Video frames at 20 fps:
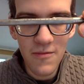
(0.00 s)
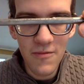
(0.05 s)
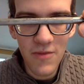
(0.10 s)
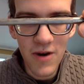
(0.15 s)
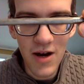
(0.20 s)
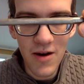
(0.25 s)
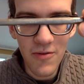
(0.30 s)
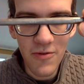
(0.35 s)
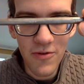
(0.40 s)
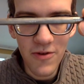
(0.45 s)

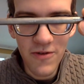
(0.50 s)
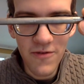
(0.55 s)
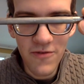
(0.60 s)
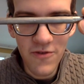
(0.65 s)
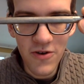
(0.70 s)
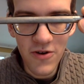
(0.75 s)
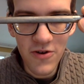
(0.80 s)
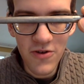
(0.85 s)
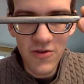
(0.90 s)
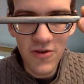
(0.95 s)
probably
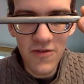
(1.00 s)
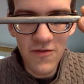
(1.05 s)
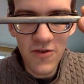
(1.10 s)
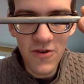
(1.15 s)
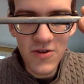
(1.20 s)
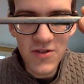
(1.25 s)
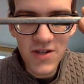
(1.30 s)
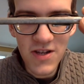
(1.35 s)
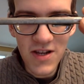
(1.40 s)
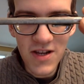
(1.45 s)
for
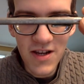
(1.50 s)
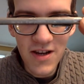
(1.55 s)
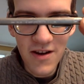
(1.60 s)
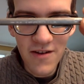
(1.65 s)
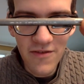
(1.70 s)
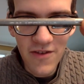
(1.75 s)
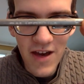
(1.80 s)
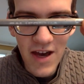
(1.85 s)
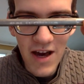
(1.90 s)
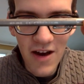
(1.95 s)
University
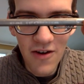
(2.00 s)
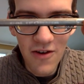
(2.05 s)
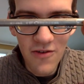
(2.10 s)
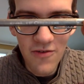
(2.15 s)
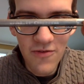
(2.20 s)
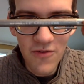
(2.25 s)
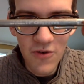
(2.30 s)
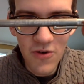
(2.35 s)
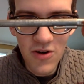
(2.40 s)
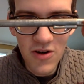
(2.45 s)
of
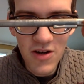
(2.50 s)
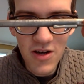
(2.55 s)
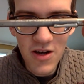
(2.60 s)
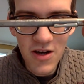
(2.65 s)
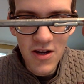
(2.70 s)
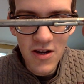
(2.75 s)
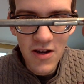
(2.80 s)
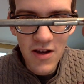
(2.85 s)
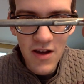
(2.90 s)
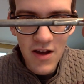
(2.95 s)

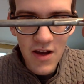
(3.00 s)
California.